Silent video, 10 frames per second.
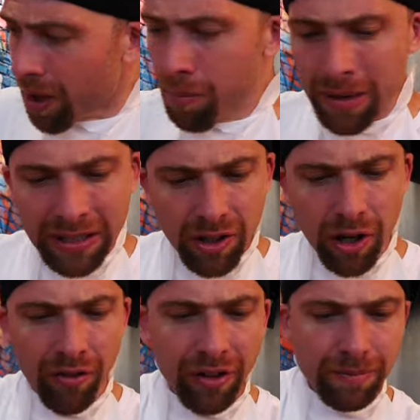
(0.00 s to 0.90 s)
a mix
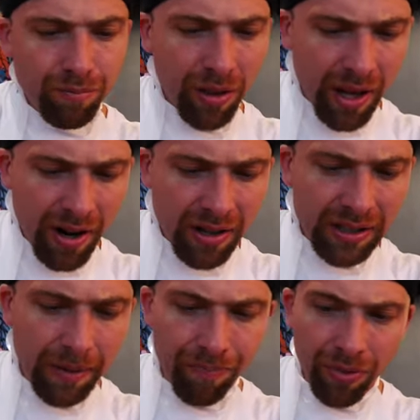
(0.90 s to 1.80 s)
of
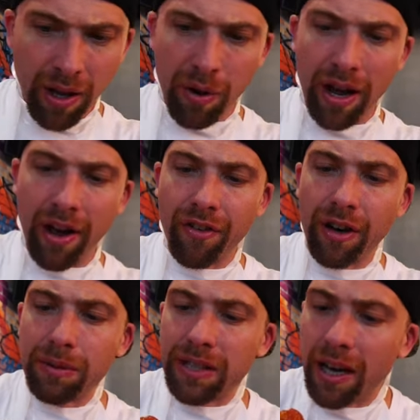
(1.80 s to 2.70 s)
carrots. Here we have
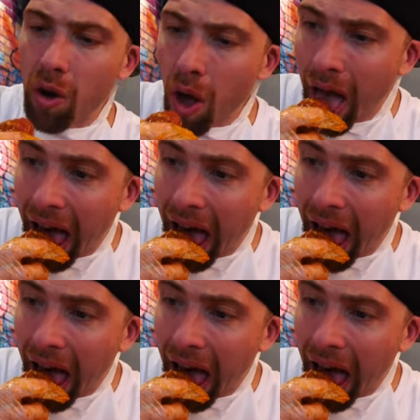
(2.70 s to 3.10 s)
potato.